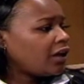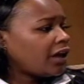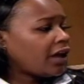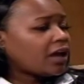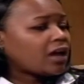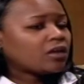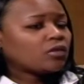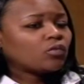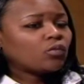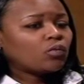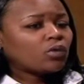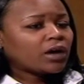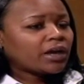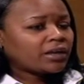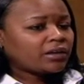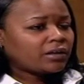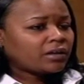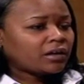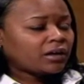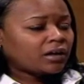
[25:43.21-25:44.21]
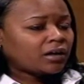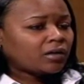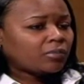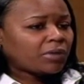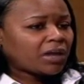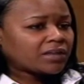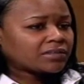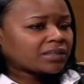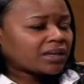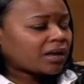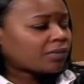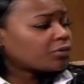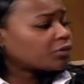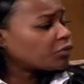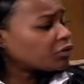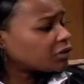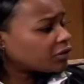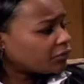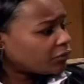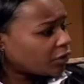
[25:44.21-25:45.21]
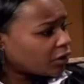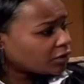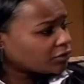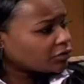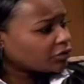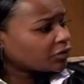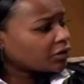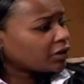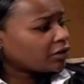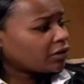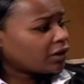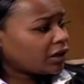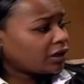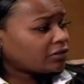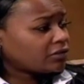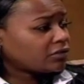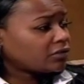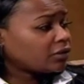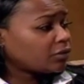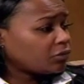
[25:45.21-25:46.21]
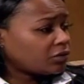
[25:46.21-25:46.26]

And what um, has happened with the foster care agency,